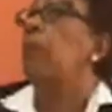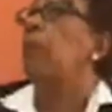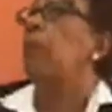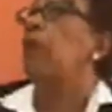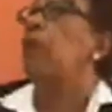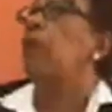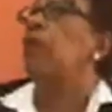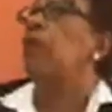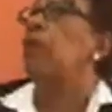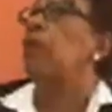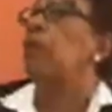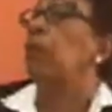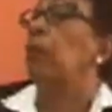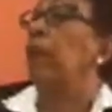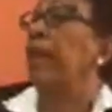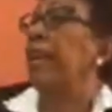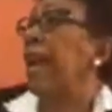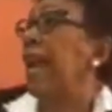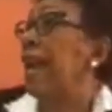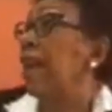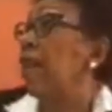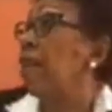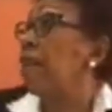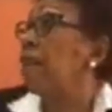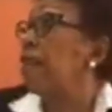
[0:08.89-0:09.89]
But when
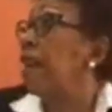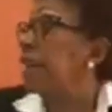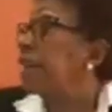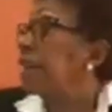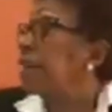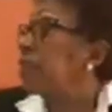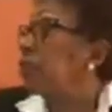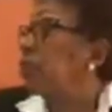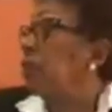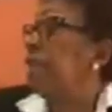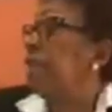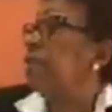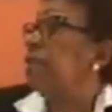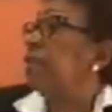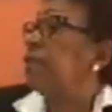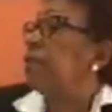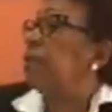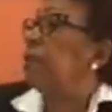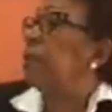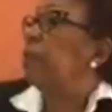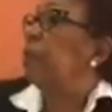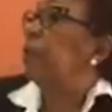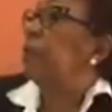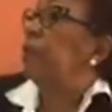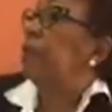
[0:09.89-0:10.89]
I read the
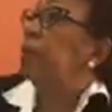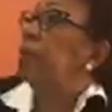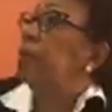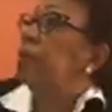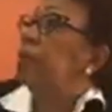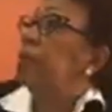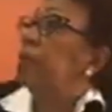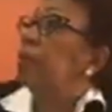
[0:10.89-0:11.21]
transcripts,